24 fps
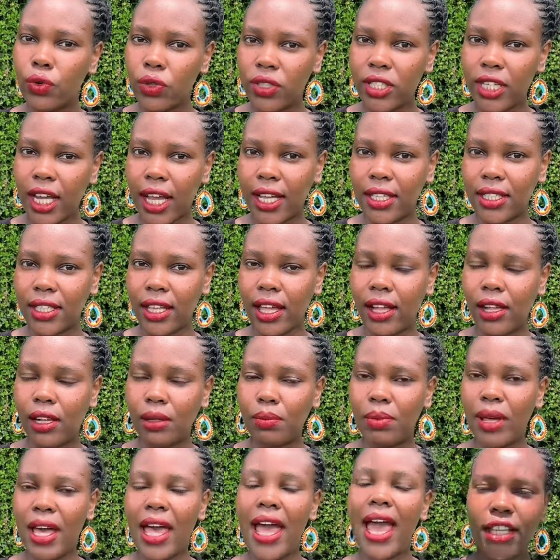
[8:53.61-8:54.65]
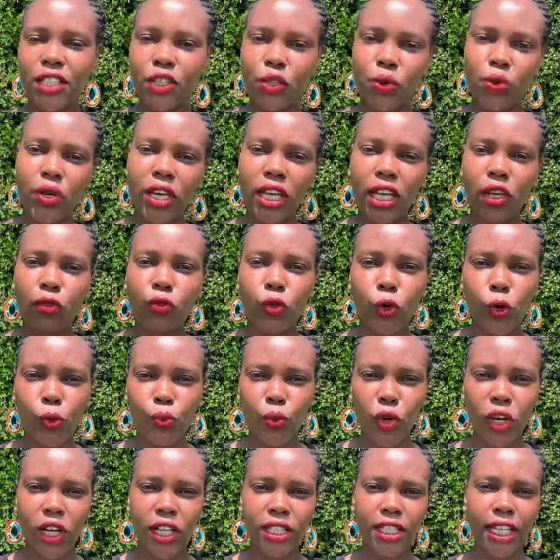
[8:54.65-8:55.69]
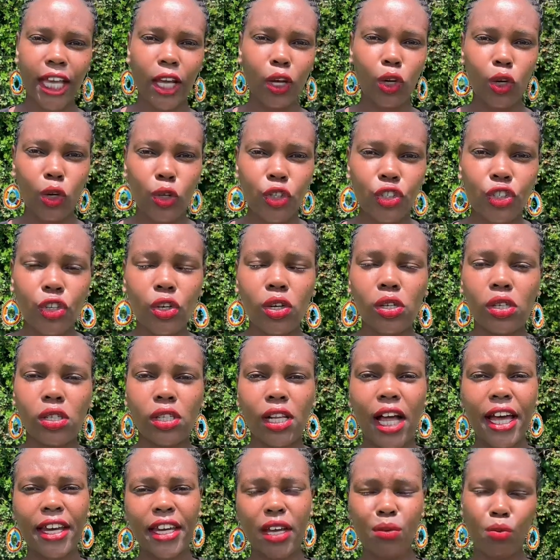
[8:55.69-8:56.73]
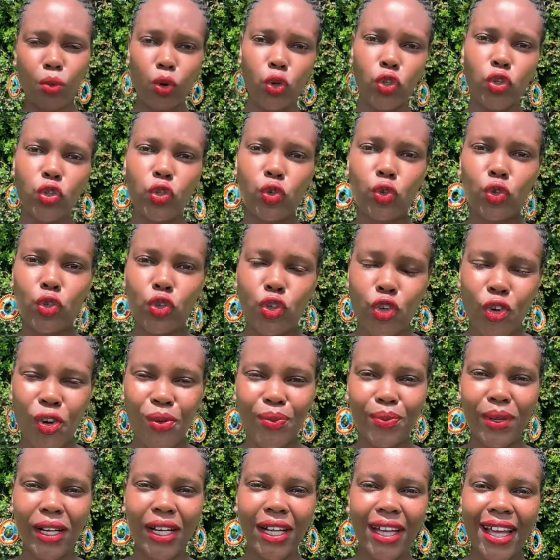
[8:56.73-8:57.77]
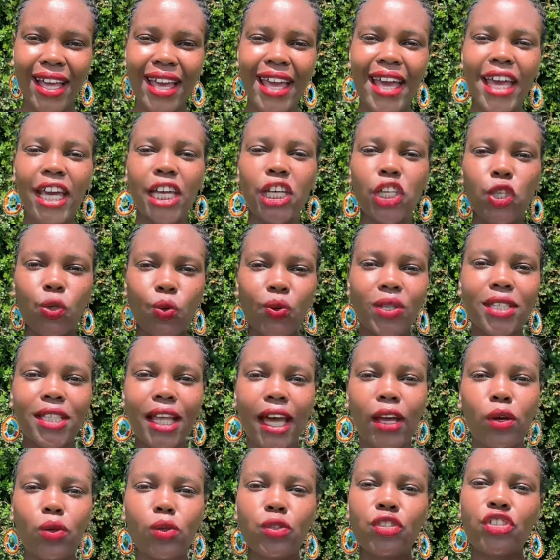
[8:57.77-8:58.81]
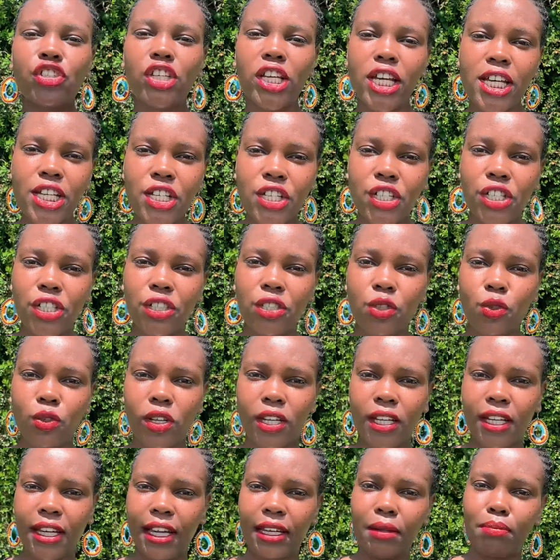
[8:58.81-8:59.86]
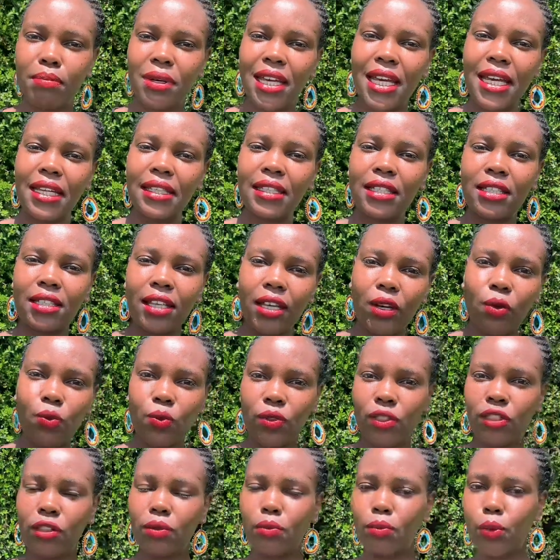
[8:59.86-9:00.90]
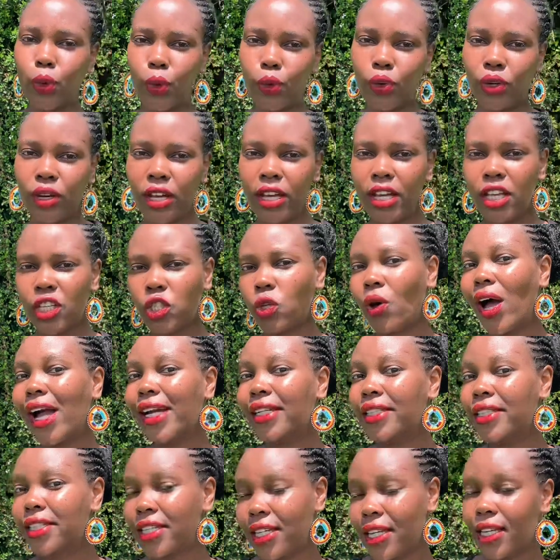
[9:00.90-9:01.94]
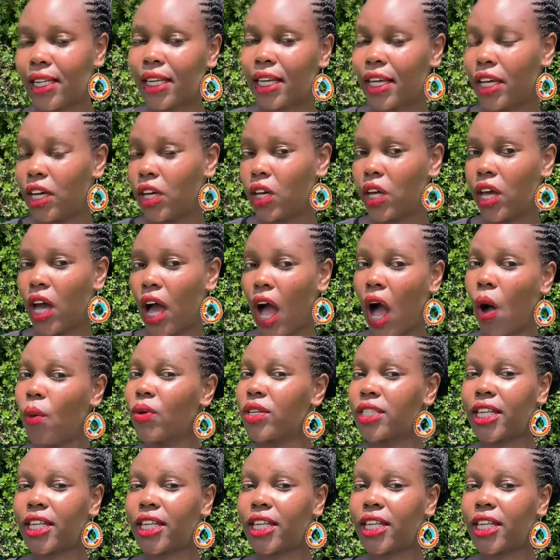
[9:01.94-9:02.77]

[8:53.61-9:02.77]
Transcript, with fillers: does help. As you heal from your psychological and emotional trauma, your cycle changes so that it can be in sync with the moon. So ideally, our